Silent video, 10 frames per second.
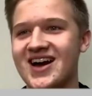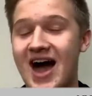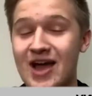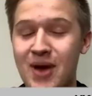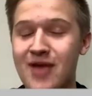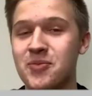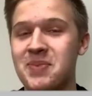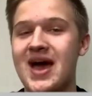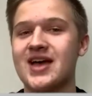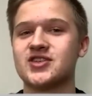I'd rather
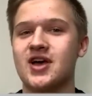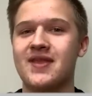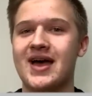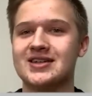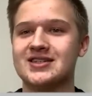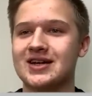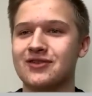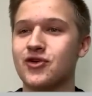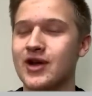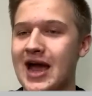pass on that
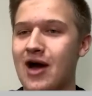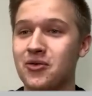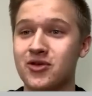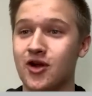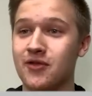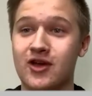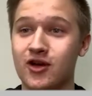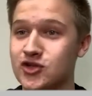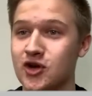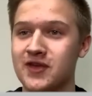for now. You know, they
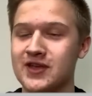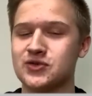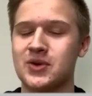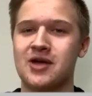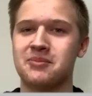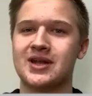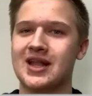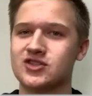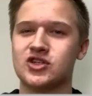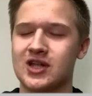could turn things around, but let's